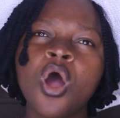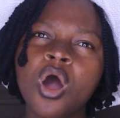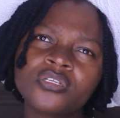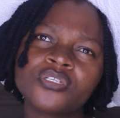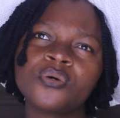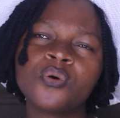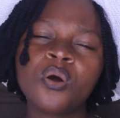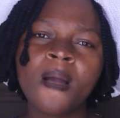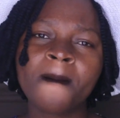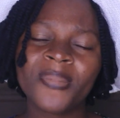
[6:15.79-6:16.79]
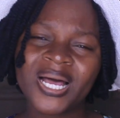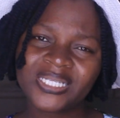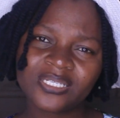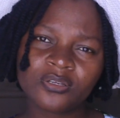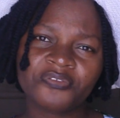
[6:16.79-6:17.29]
Also,
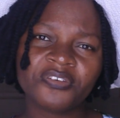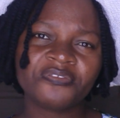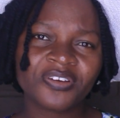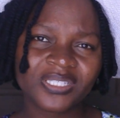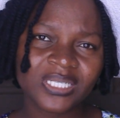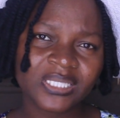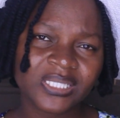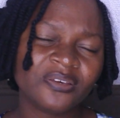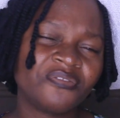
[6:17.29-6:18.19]
matters of infertility,